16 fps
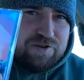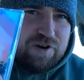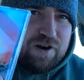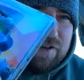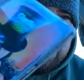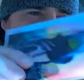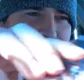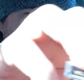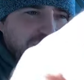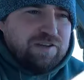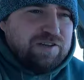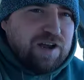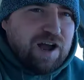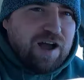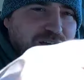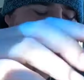Charlie and the
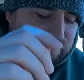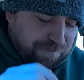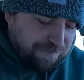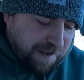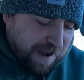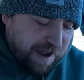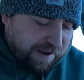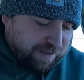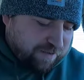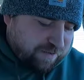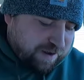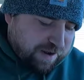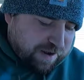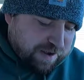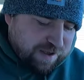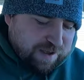Chocolate
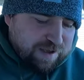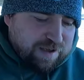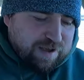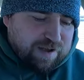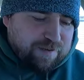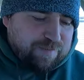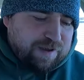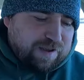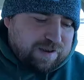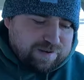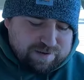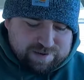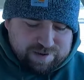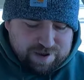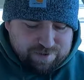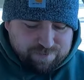Factory. I
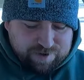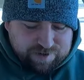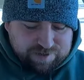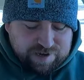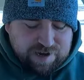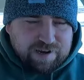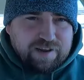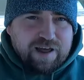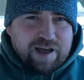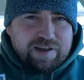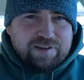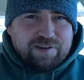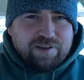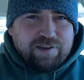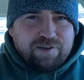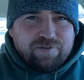mean, I wish I
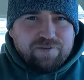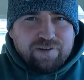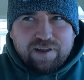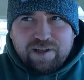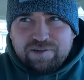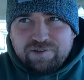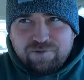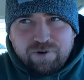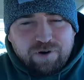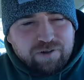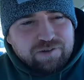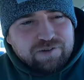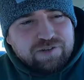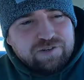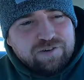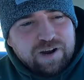lied to you and led you
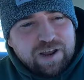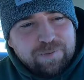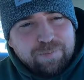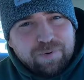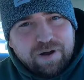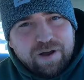all astray,